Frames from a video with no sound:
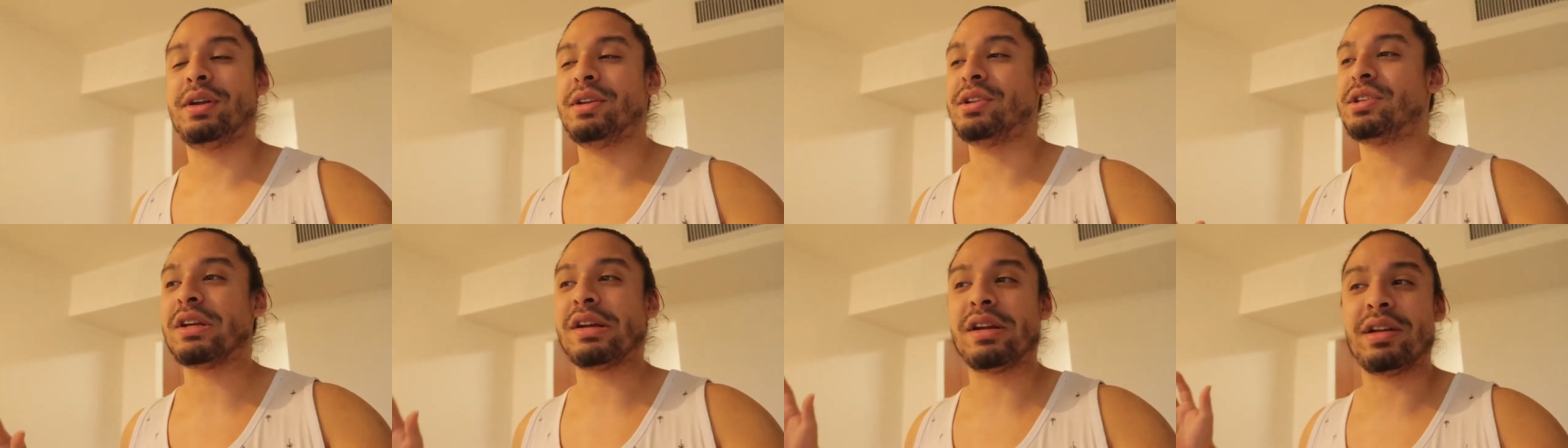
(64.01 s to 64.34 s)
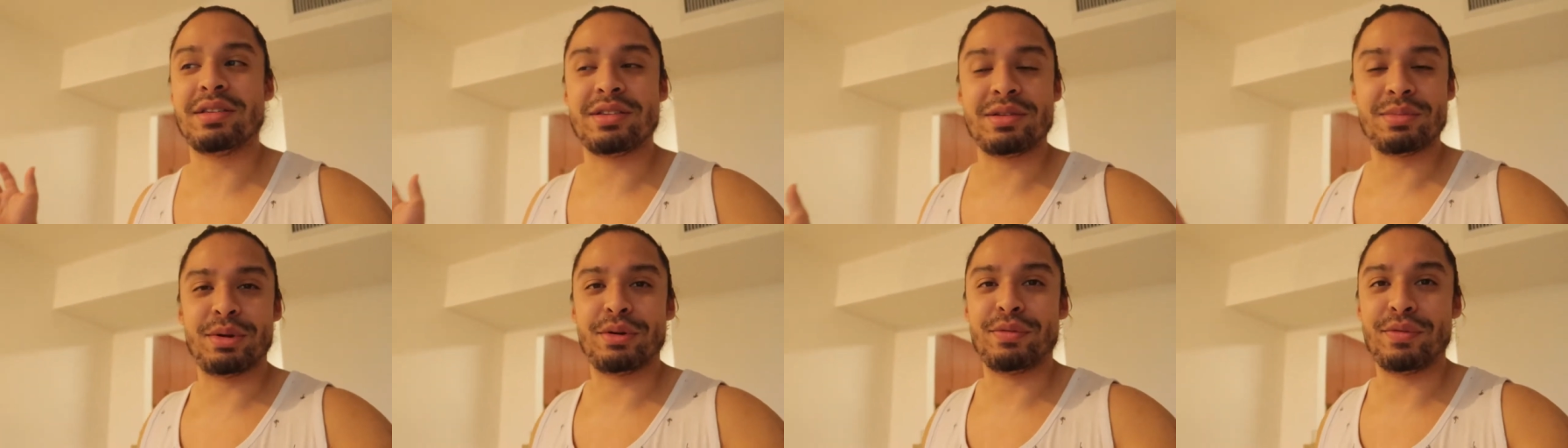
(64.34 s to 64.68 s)
And shout
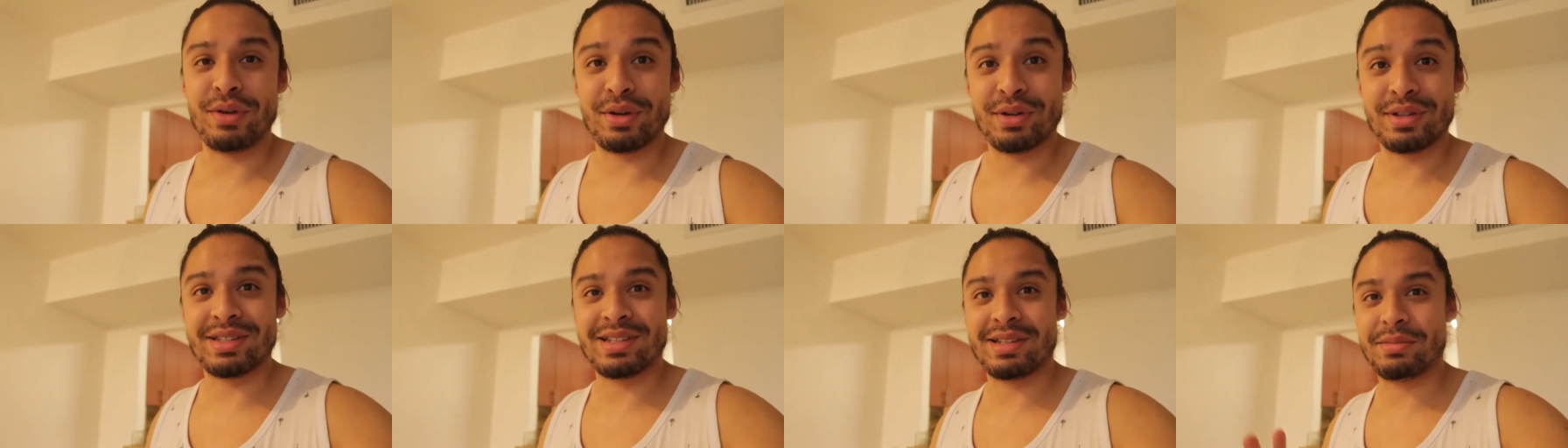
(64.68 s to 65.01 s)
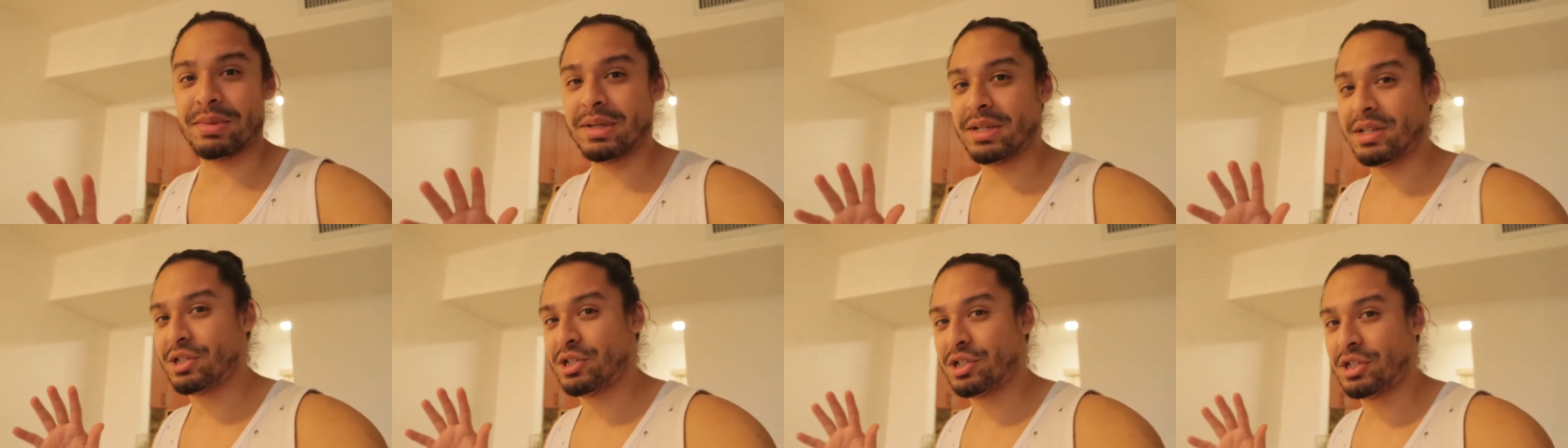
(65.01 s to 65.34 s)
out to my fiance
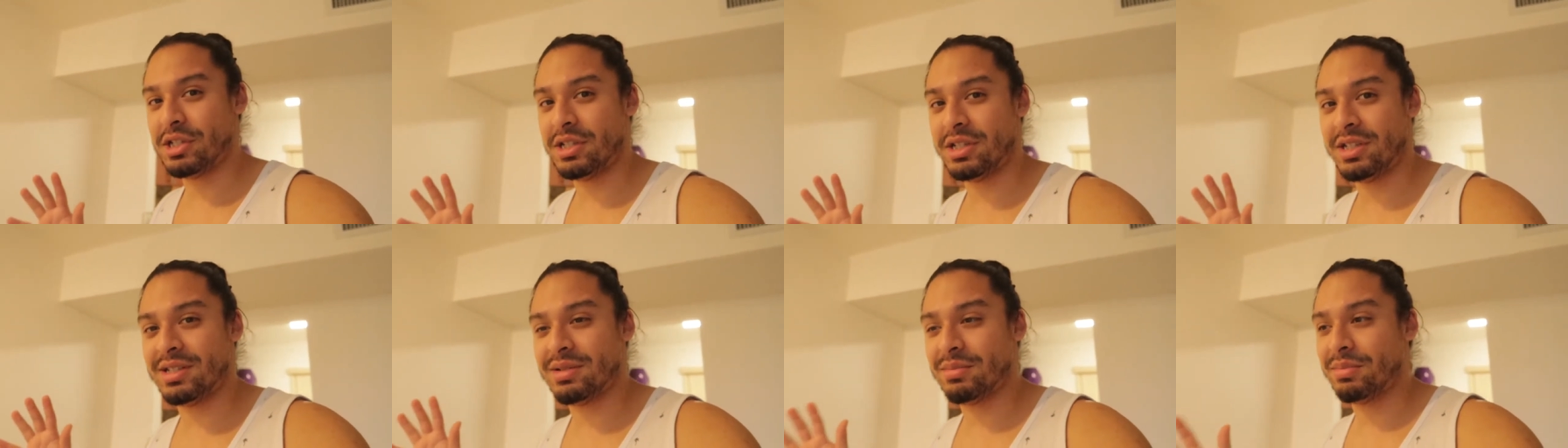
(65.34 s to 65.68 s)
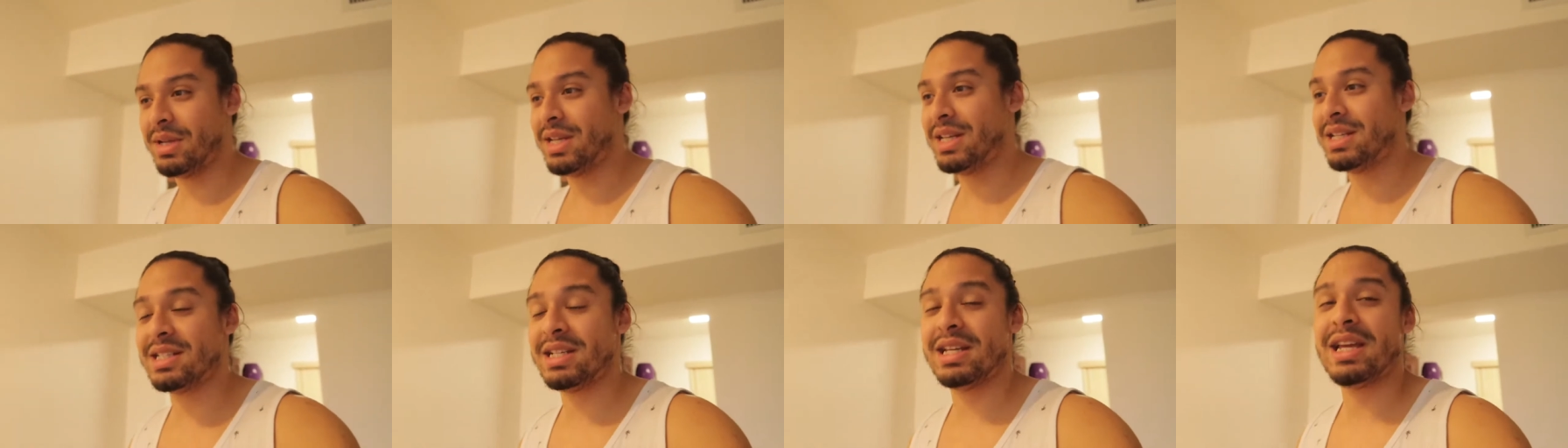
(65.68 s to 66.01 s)
because she's
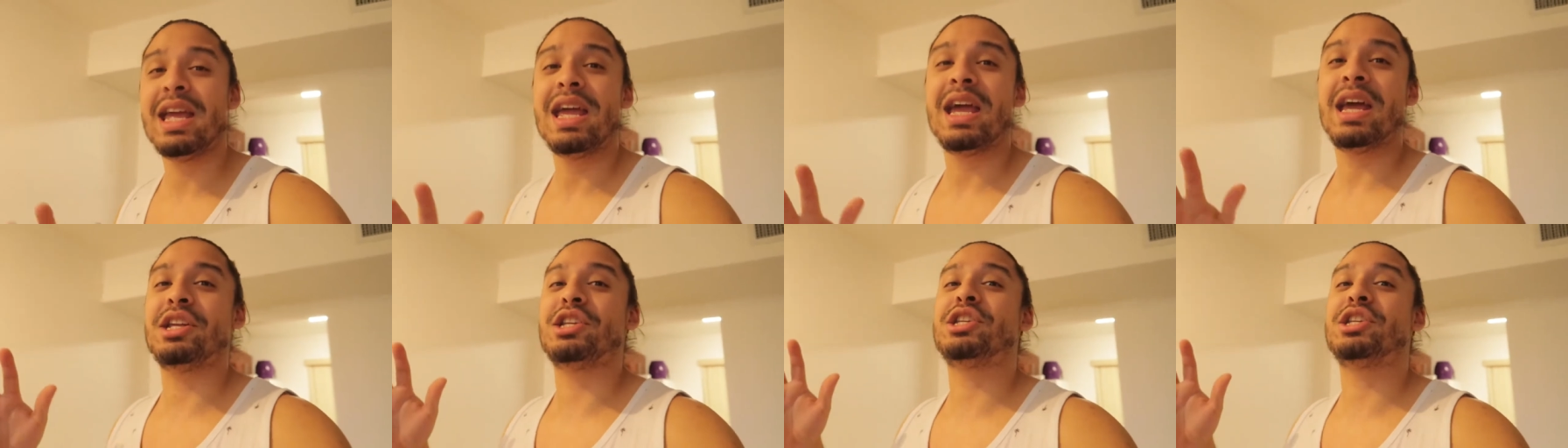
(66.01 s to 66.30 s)
amazing.